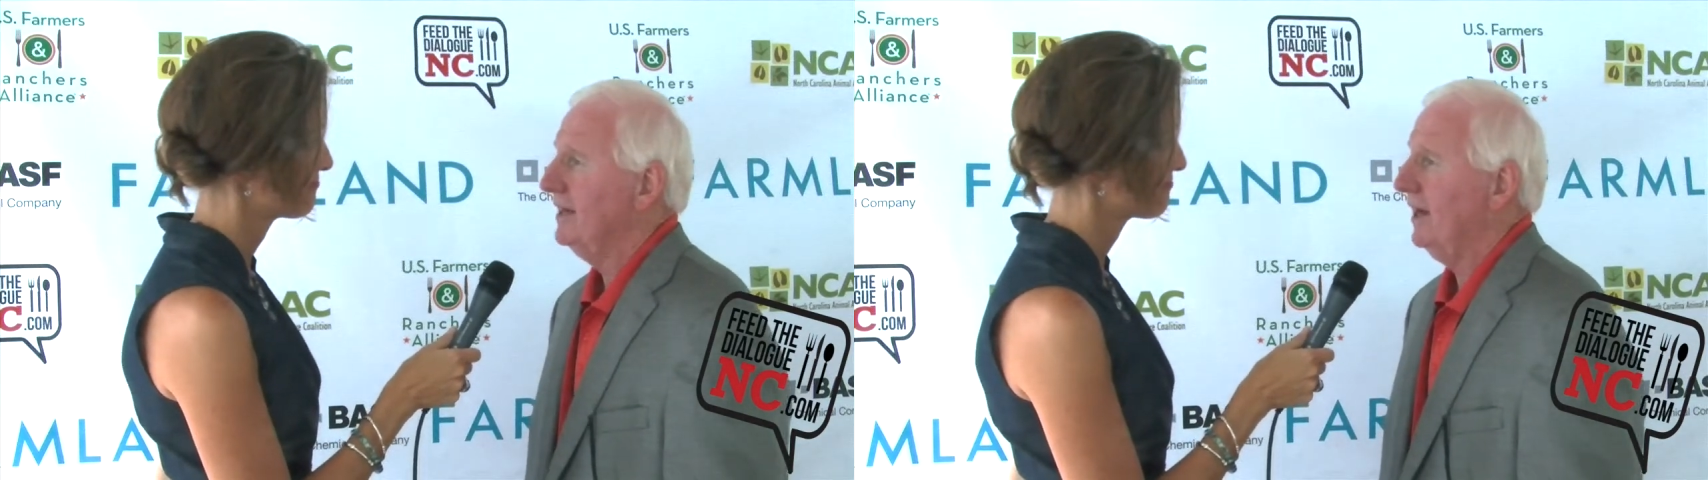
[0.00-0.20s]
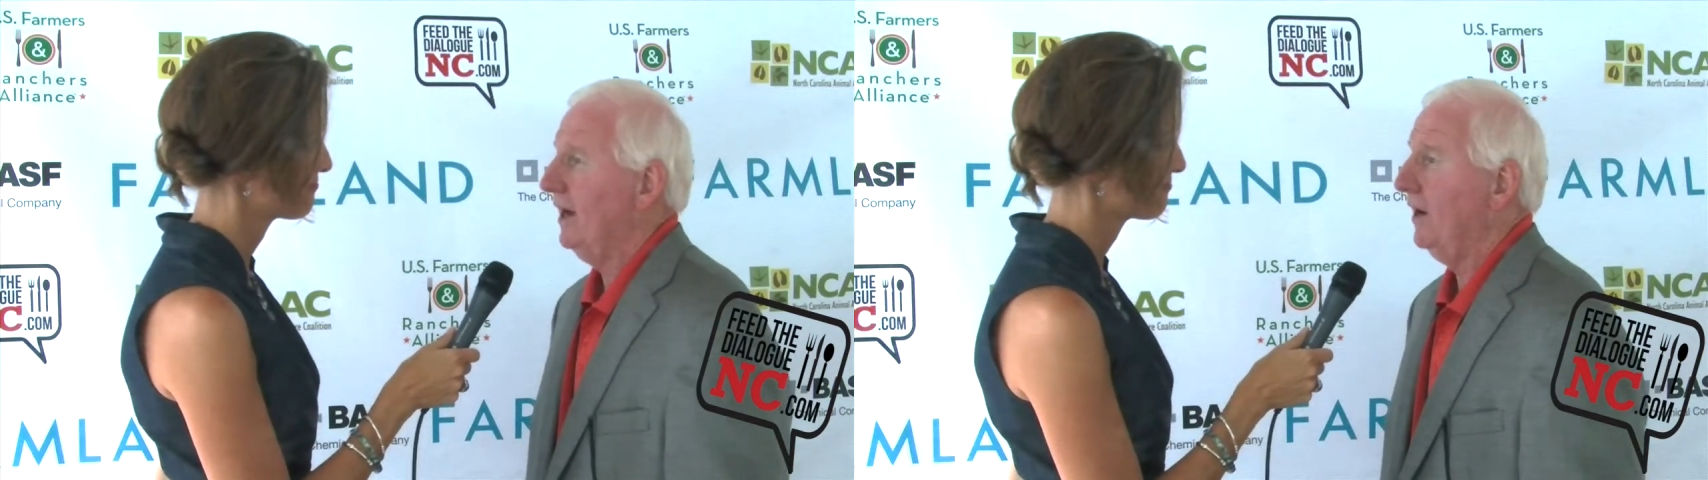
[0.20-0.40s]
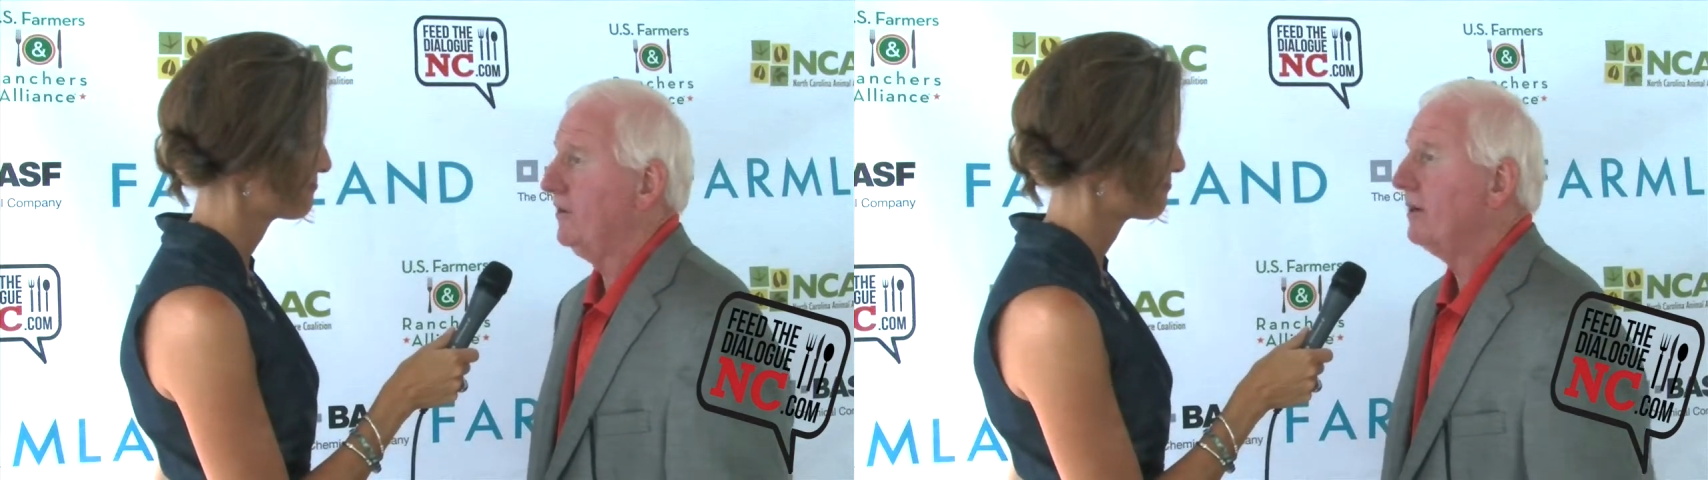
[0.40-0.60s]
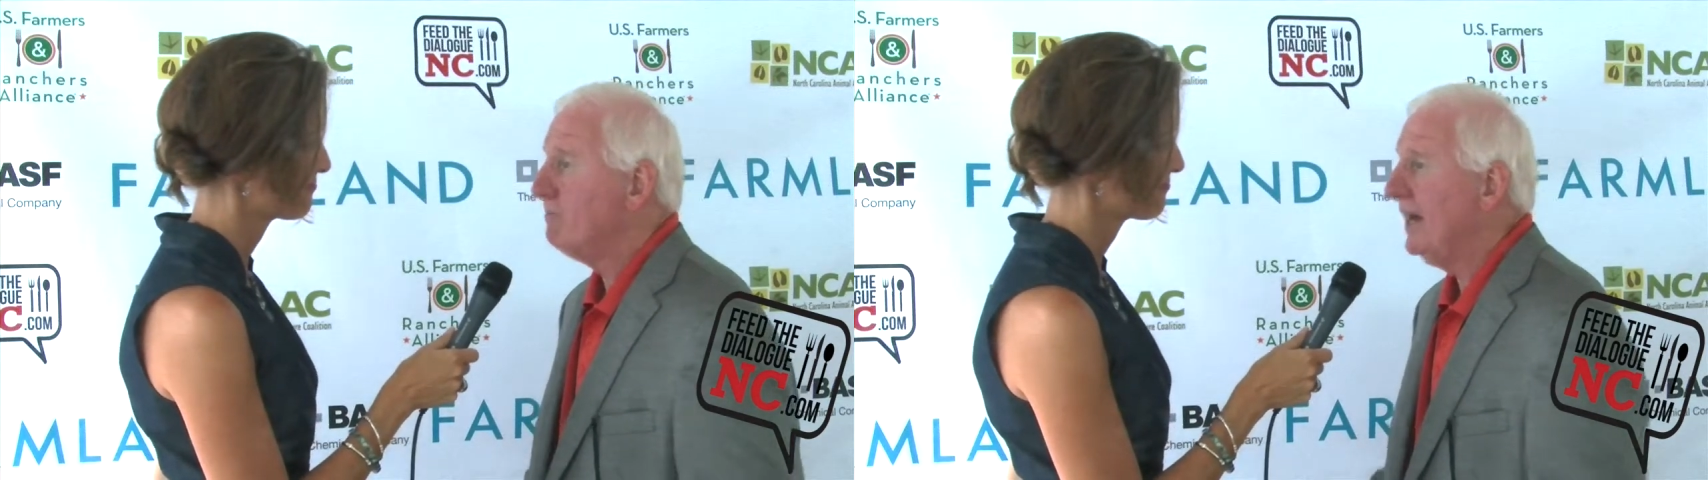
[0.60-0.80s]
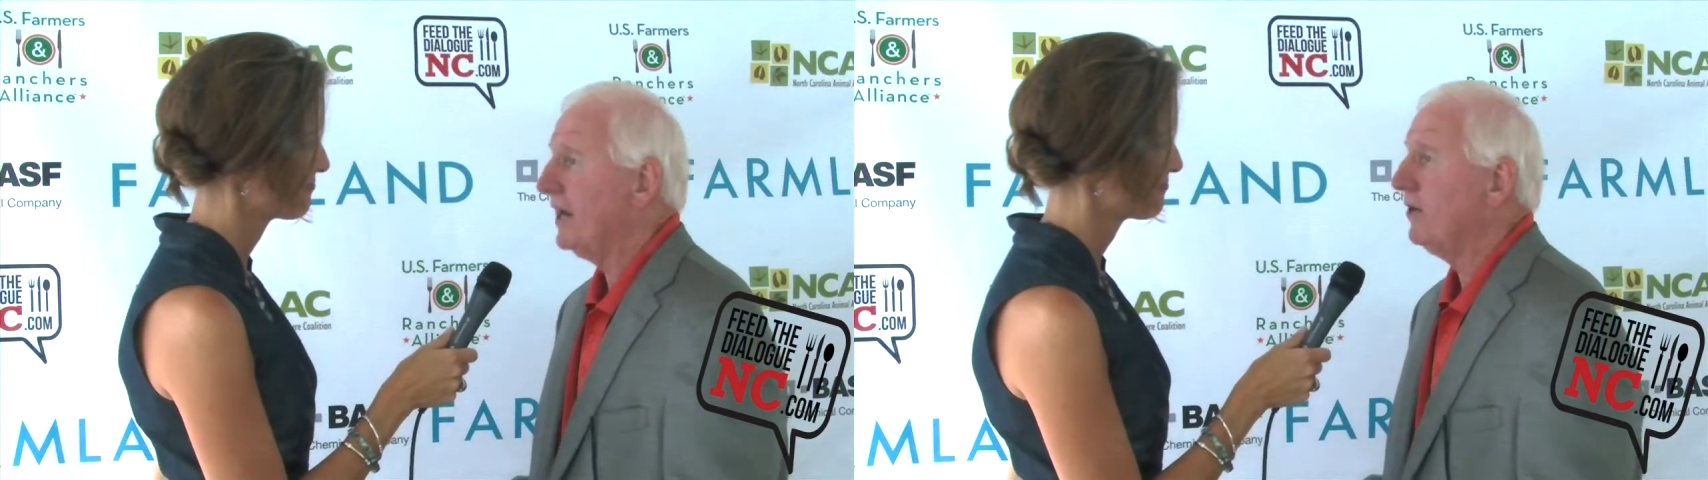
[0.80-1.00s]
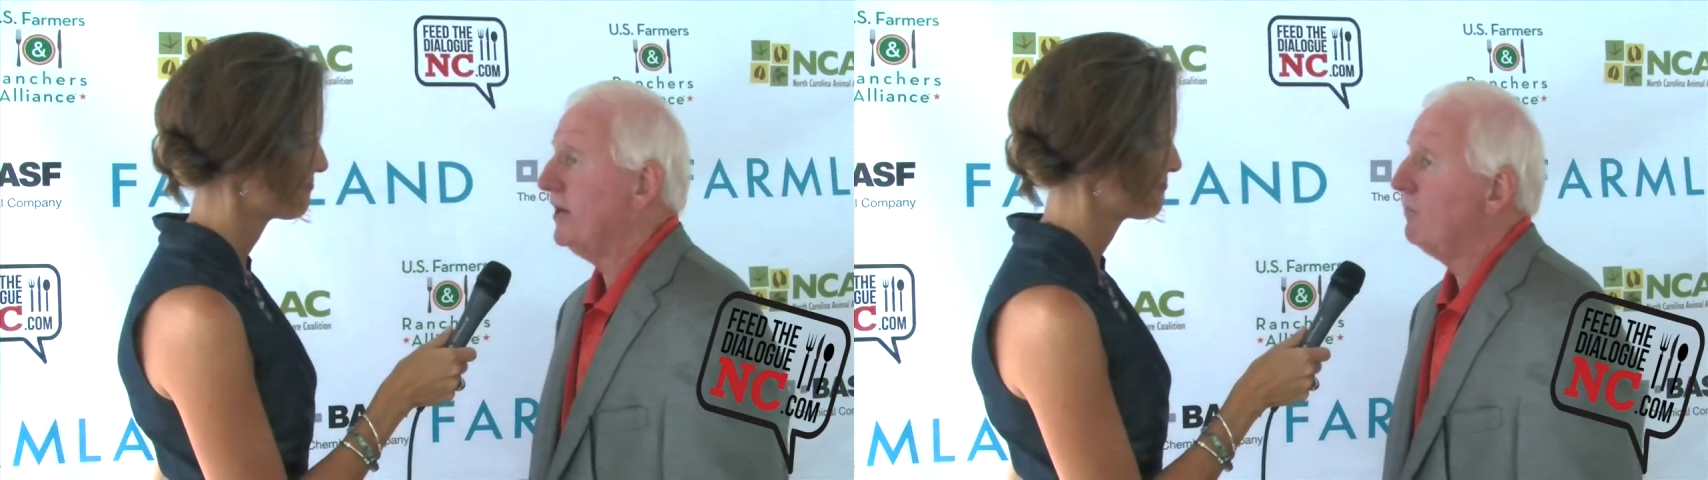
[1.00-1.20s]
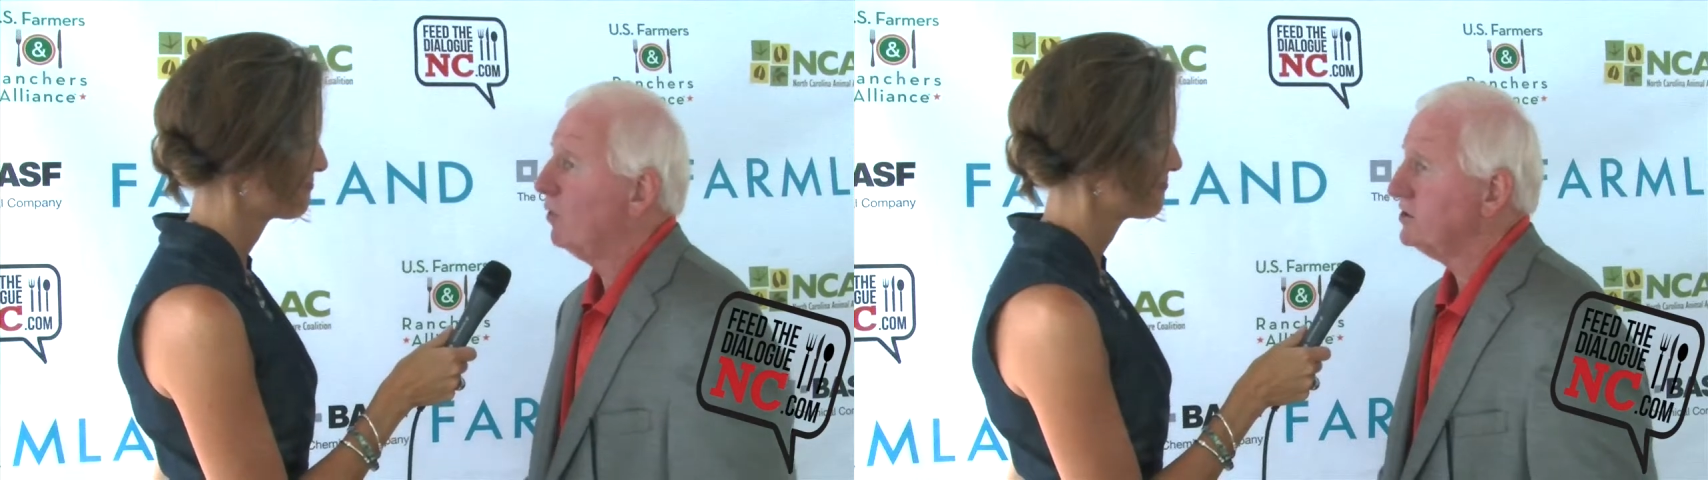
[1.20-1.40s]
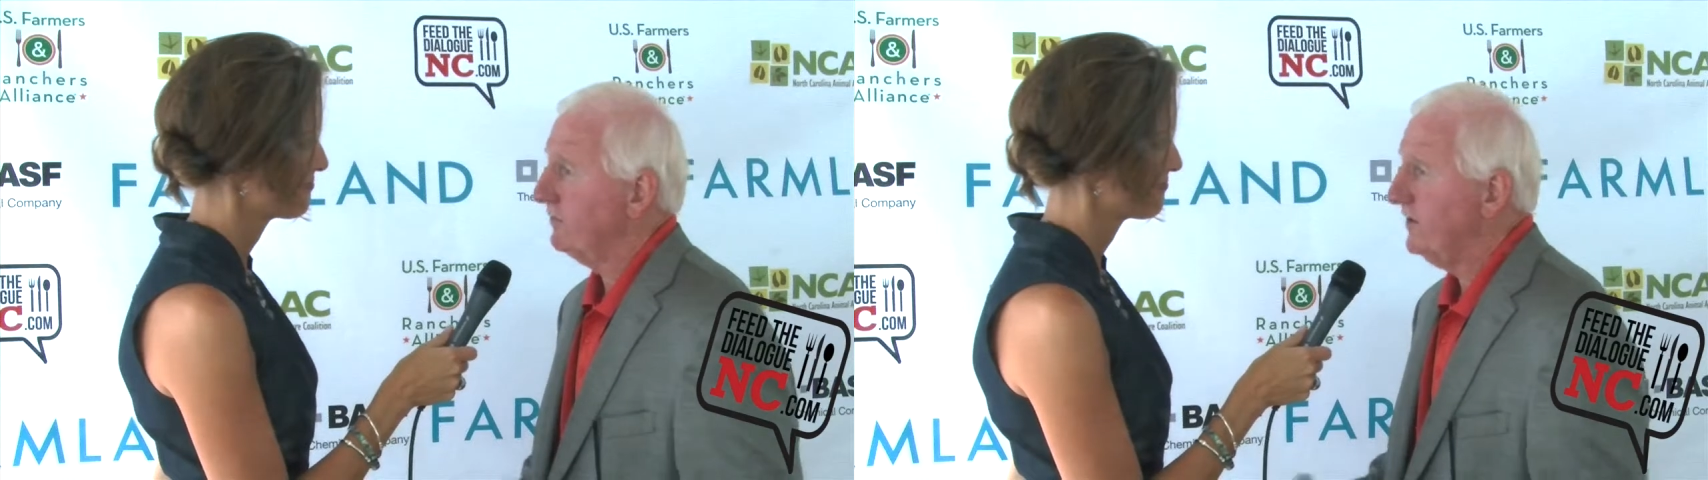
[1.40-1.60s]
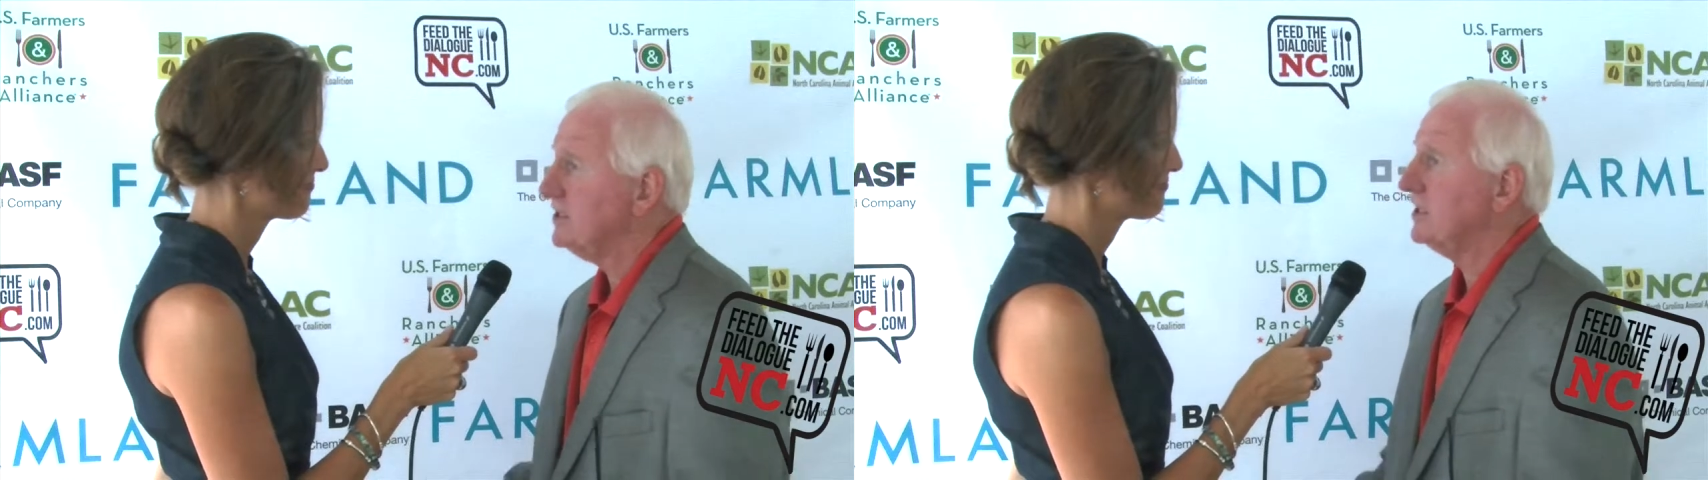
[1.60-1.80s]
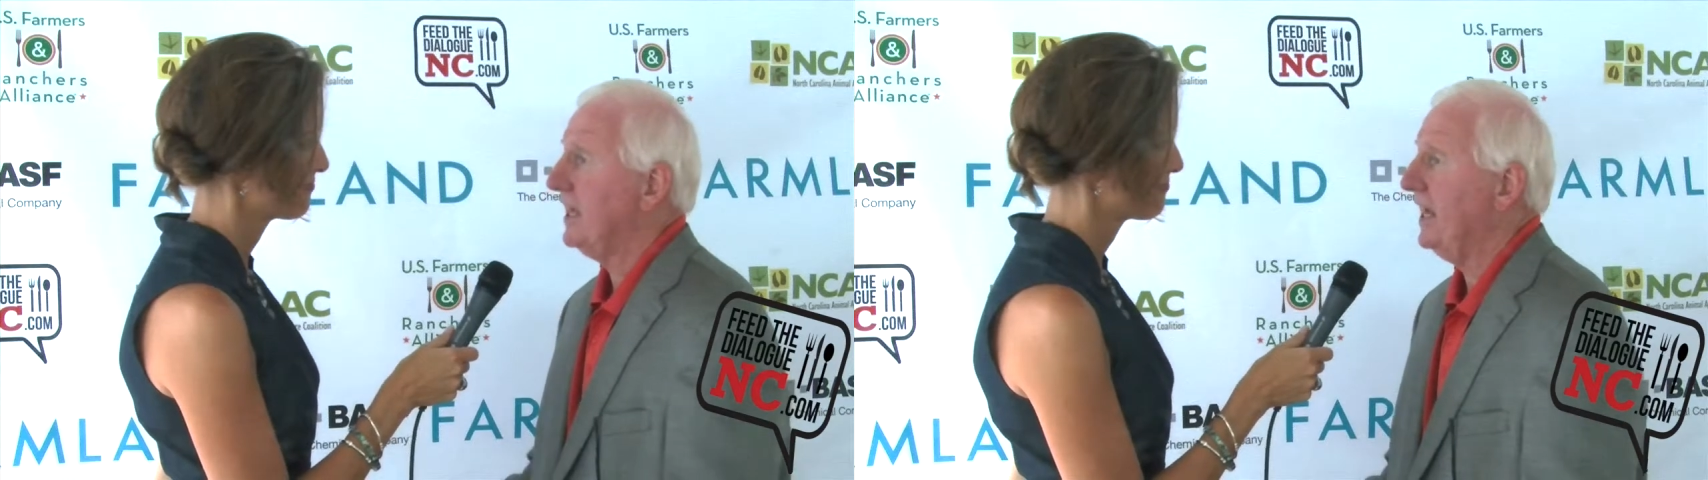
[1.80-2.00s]
They're bigger, they're more
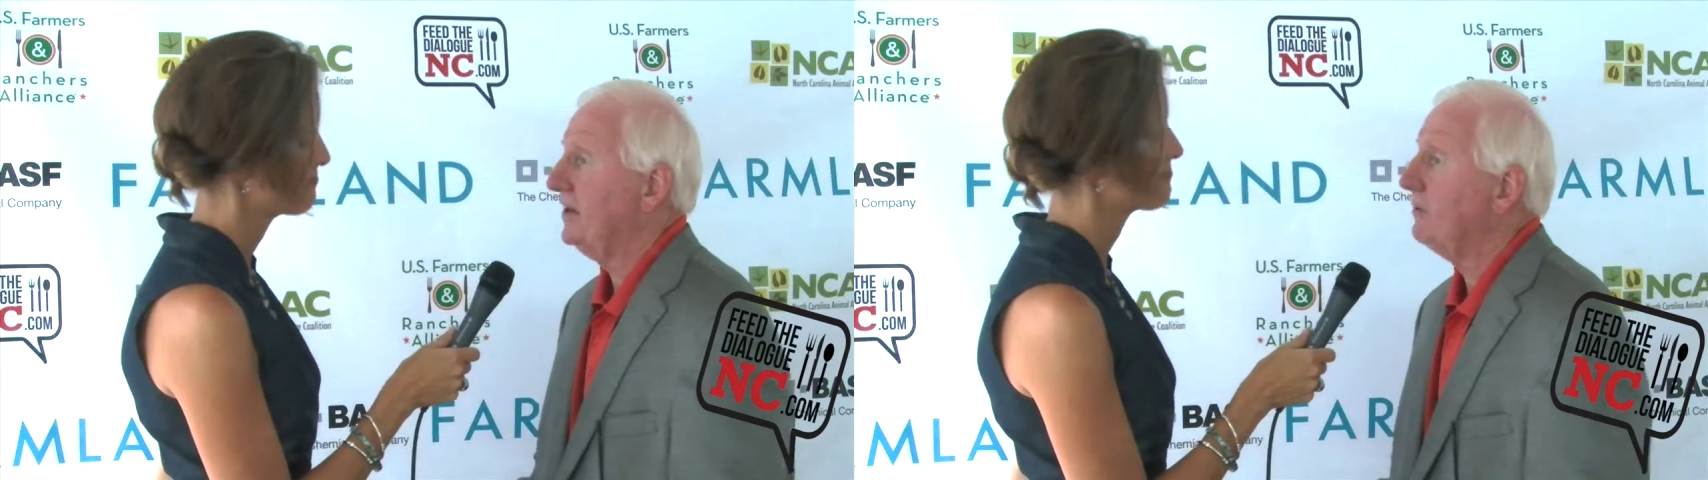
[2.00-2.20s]
sophisticated,